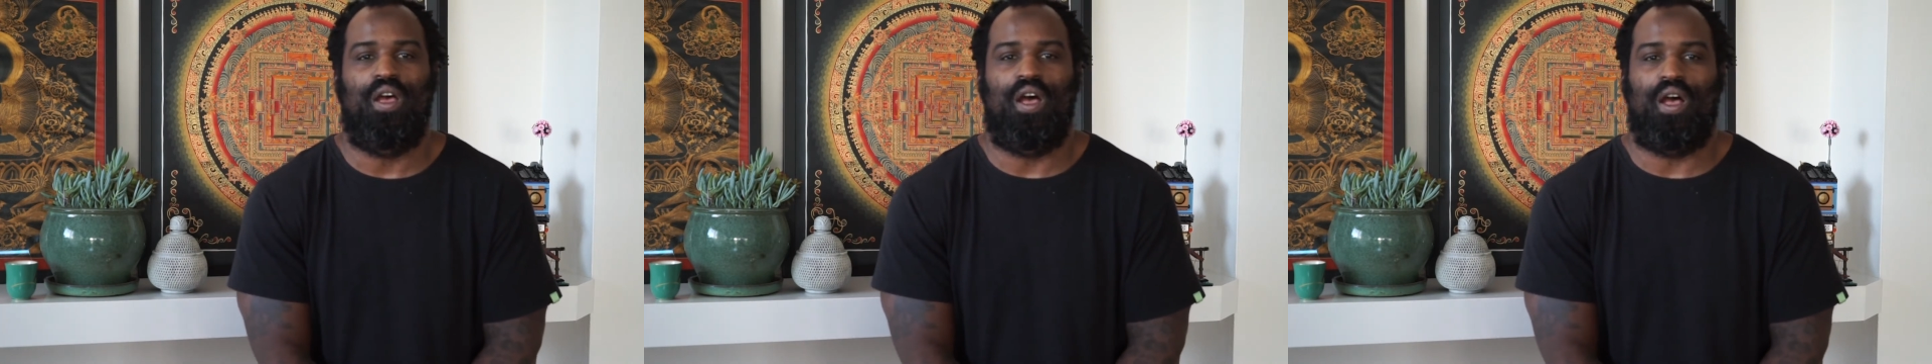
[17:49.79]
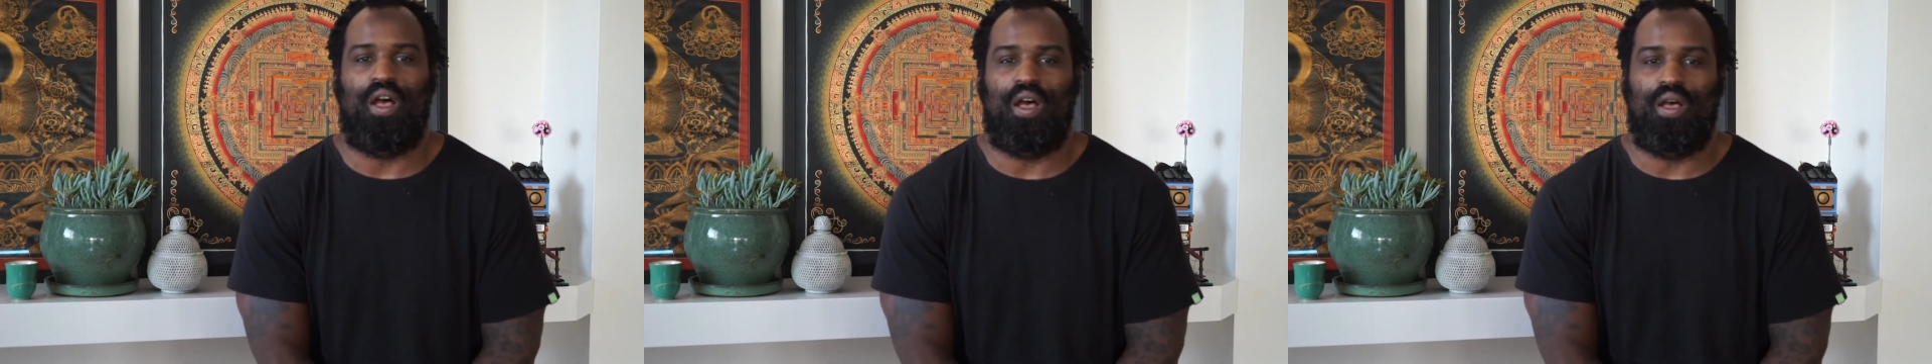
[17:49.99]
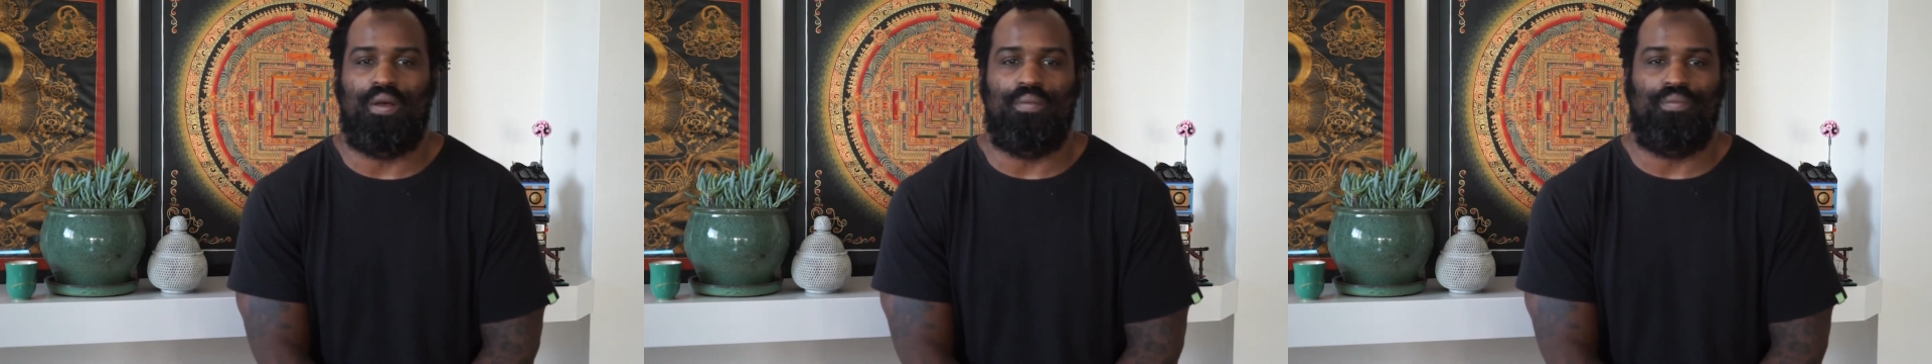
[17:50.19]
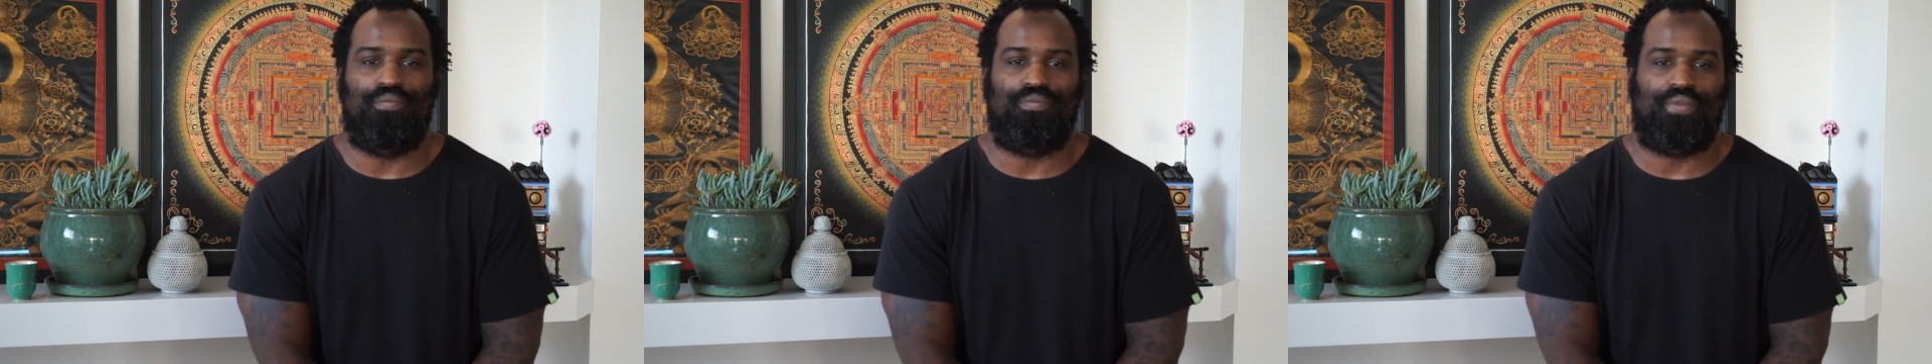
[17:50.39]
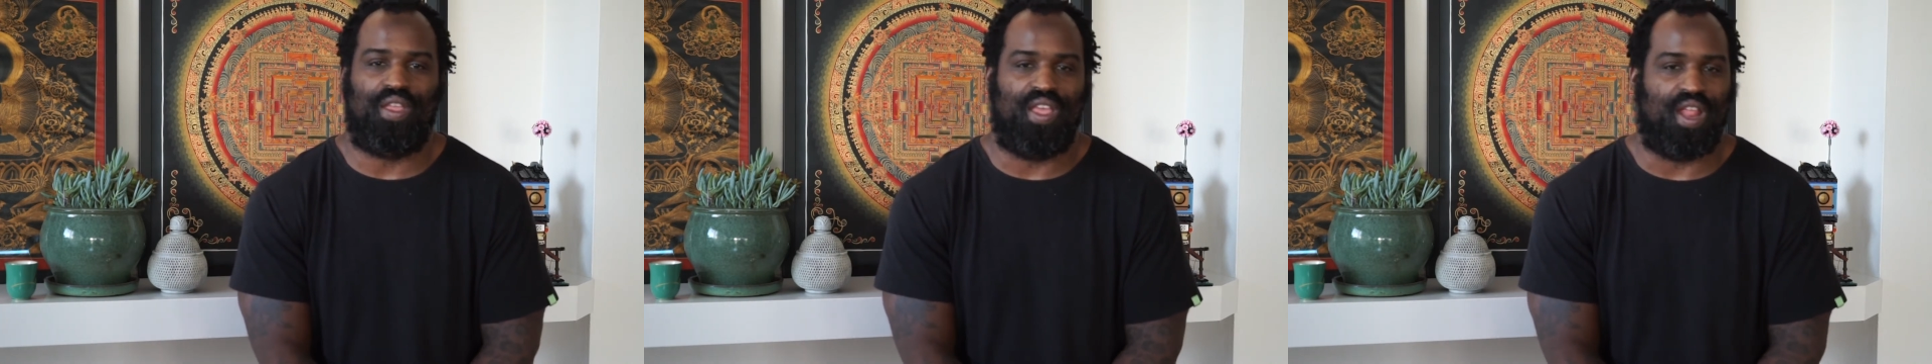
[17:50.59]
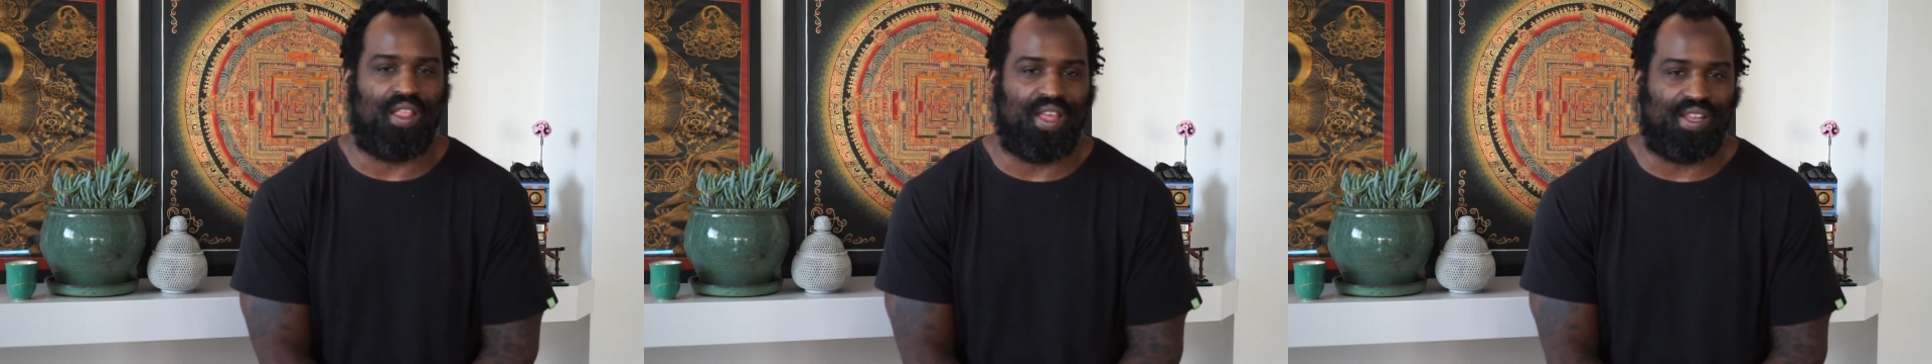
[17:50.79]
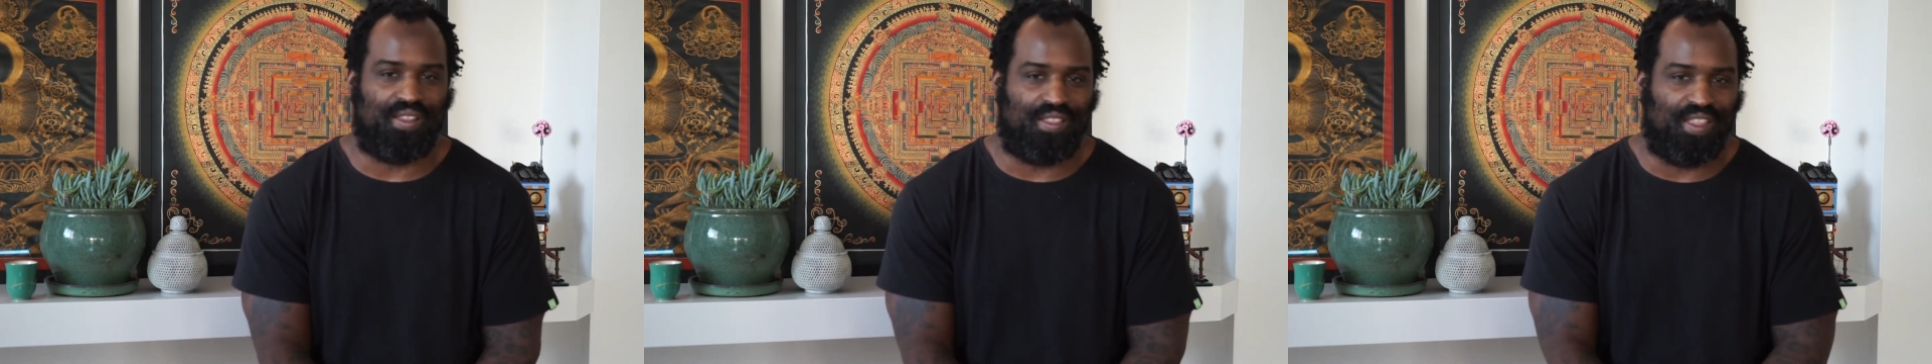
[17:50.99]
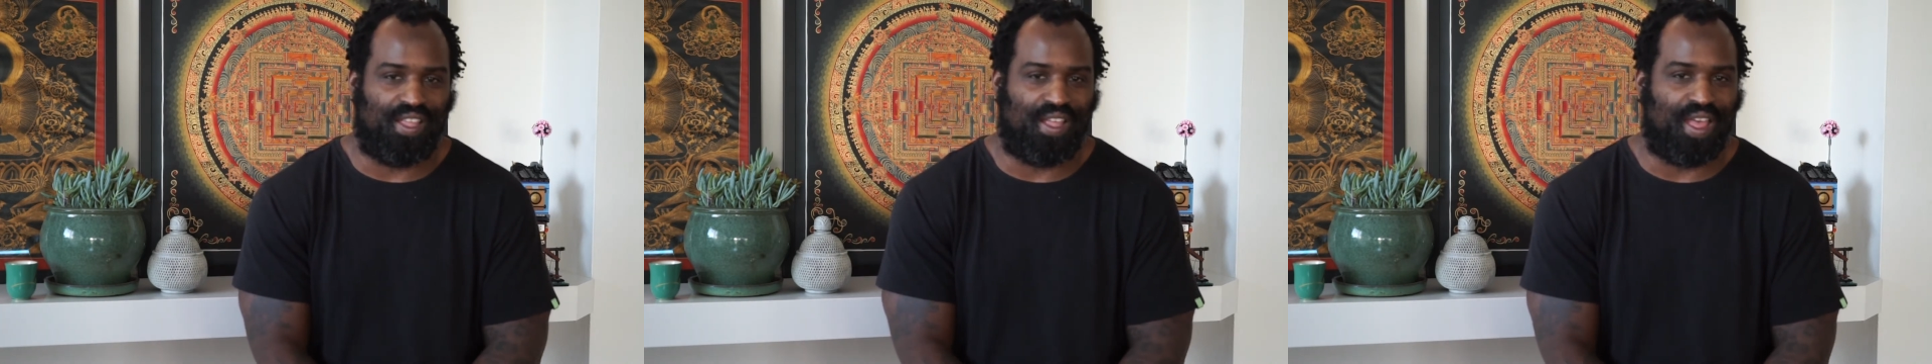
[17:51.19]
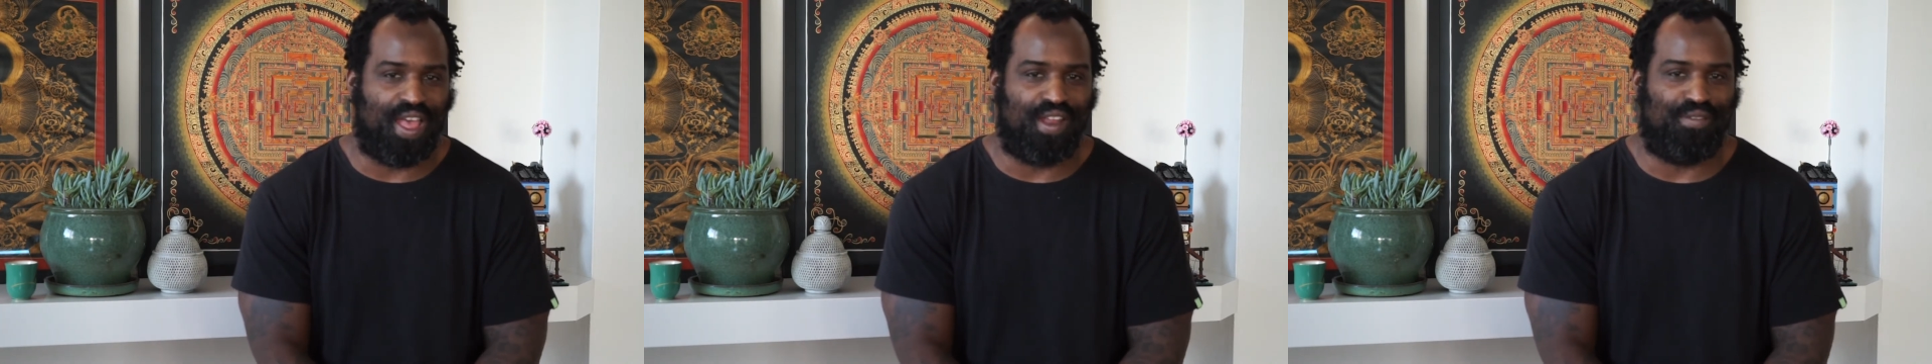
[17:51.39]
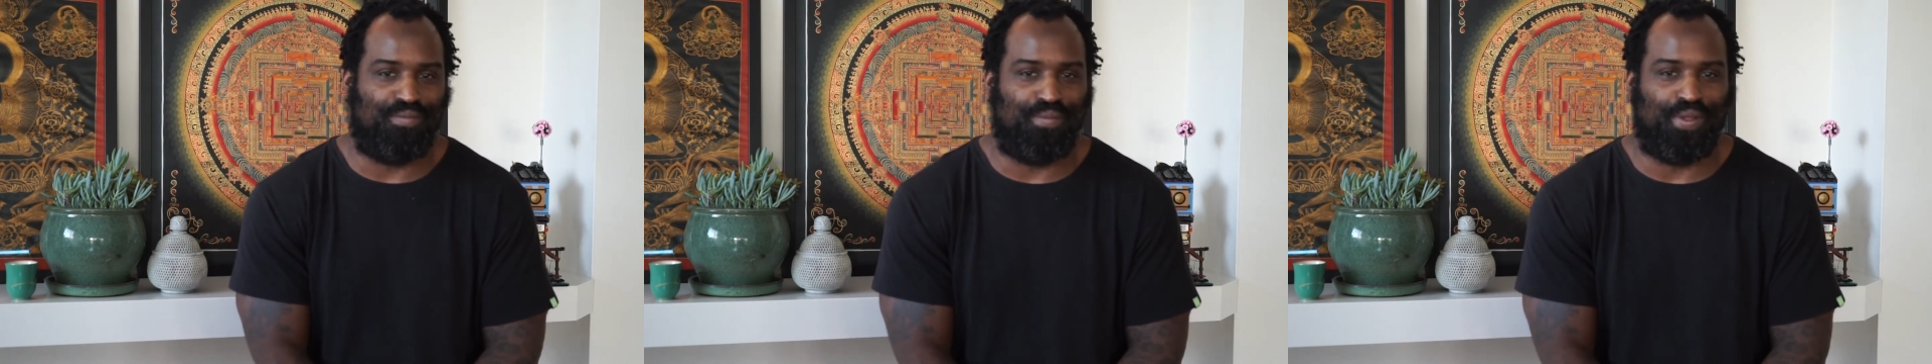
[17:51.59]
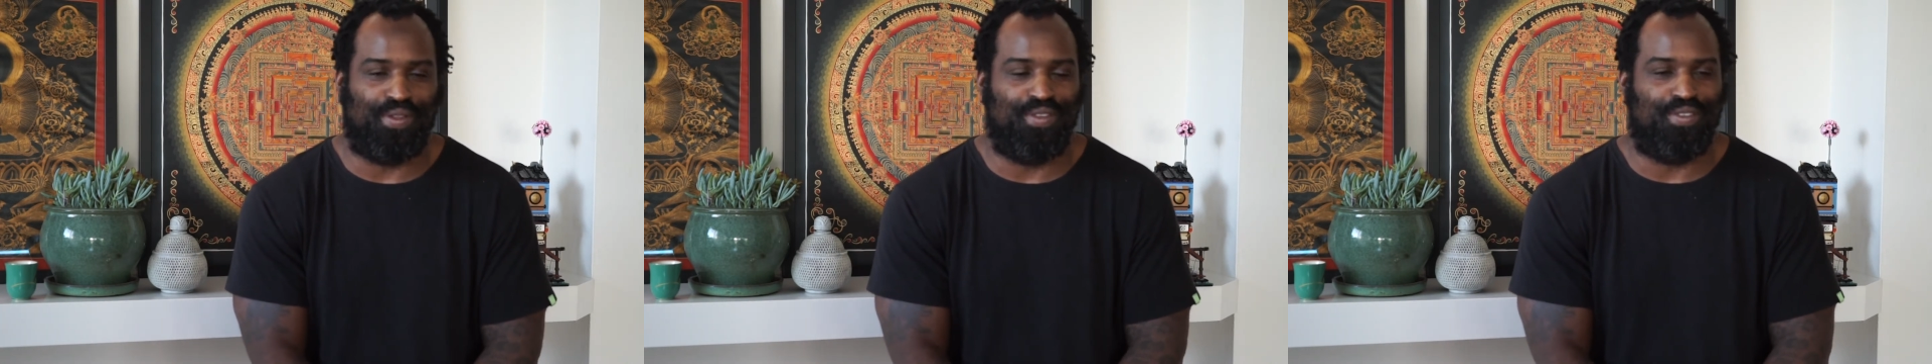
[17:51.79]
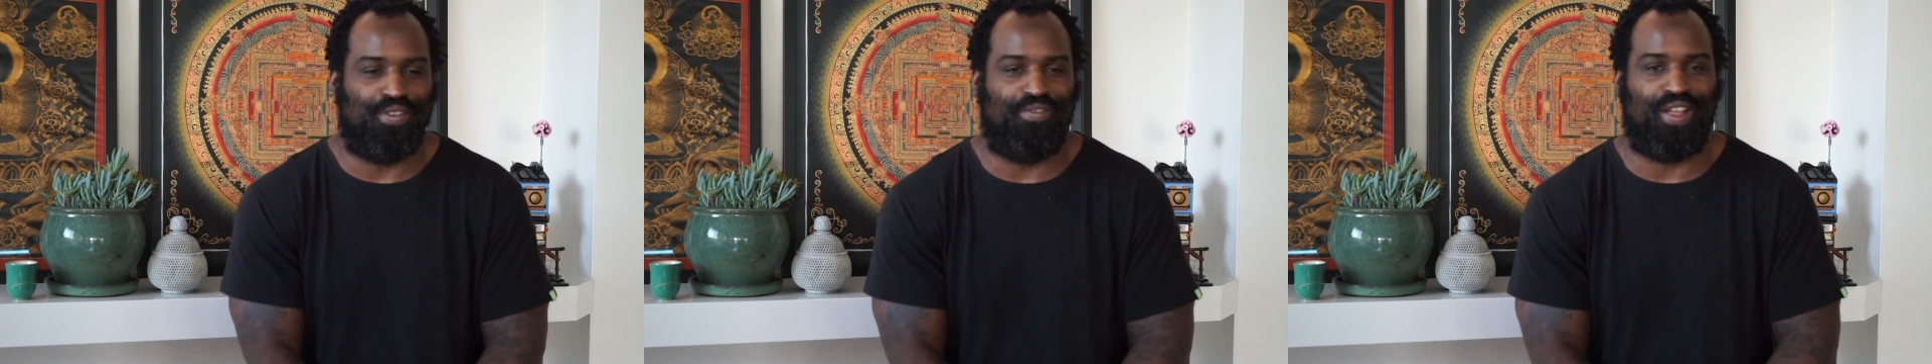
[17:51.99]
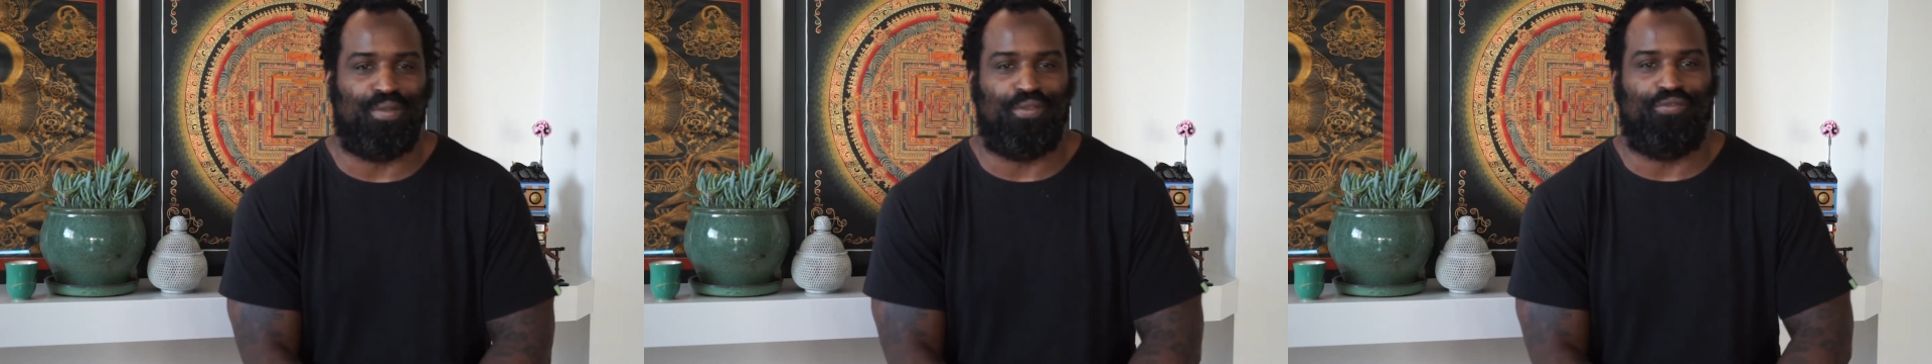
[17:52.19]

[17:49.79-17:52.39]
And I like to think I had developed